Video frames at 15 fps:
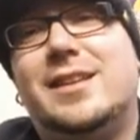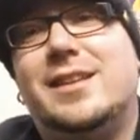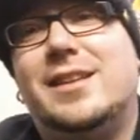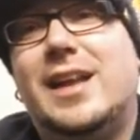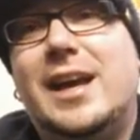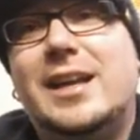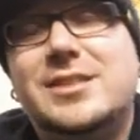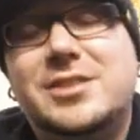
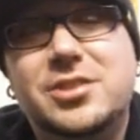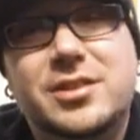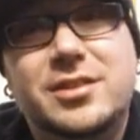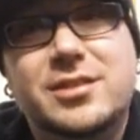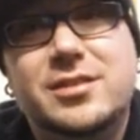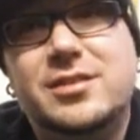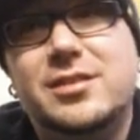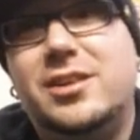last
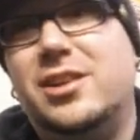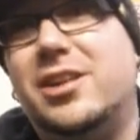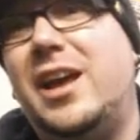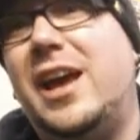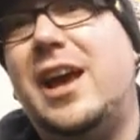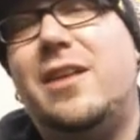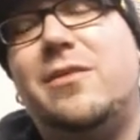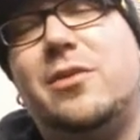year, a year and a
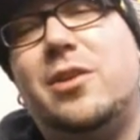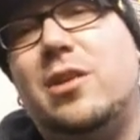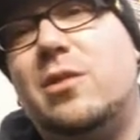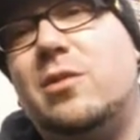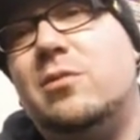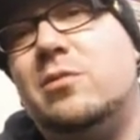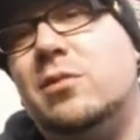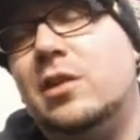half
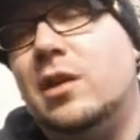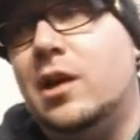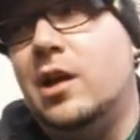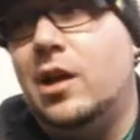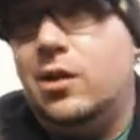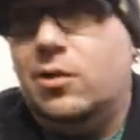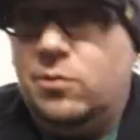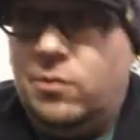ago,
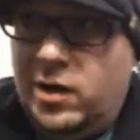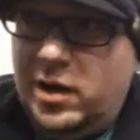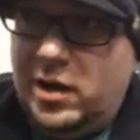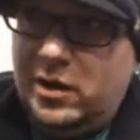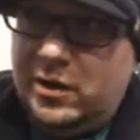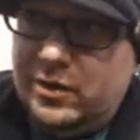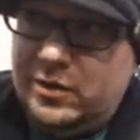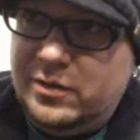
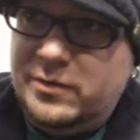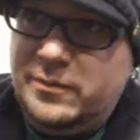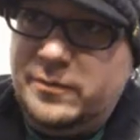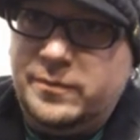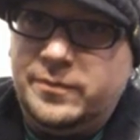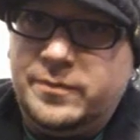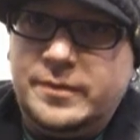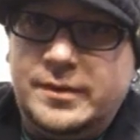where
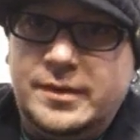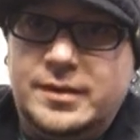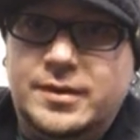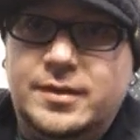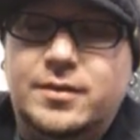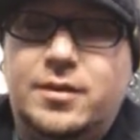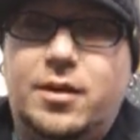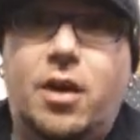
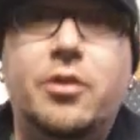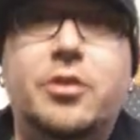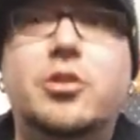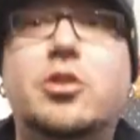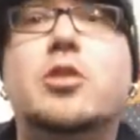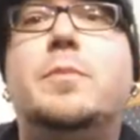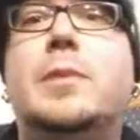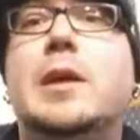all the
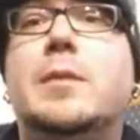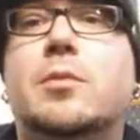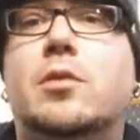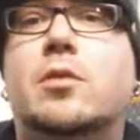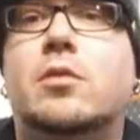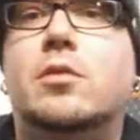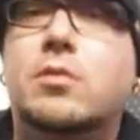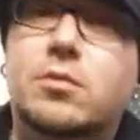new
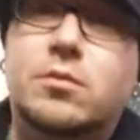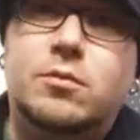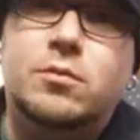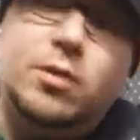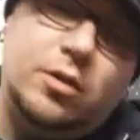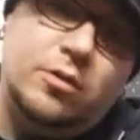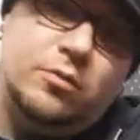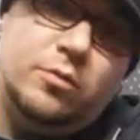people
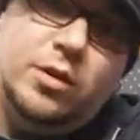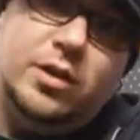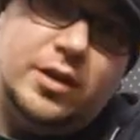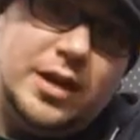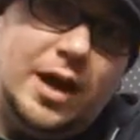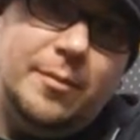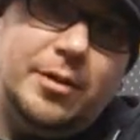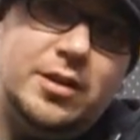weren't real
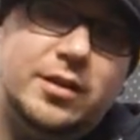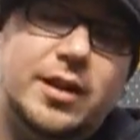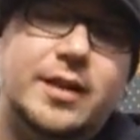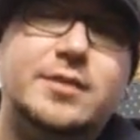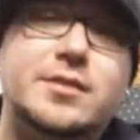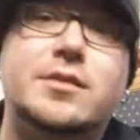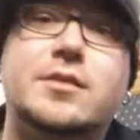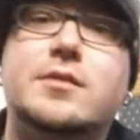comic
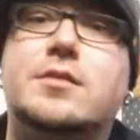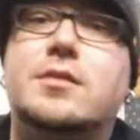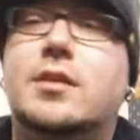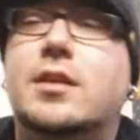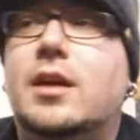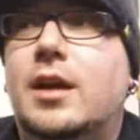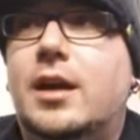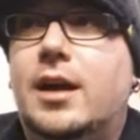collectors.
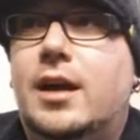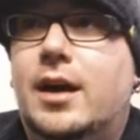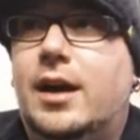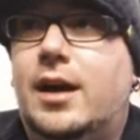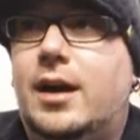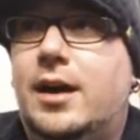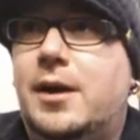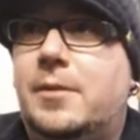
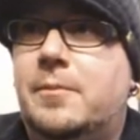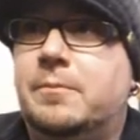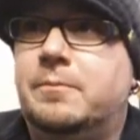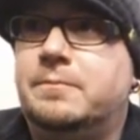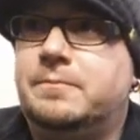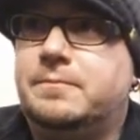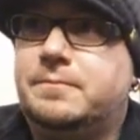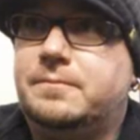Um,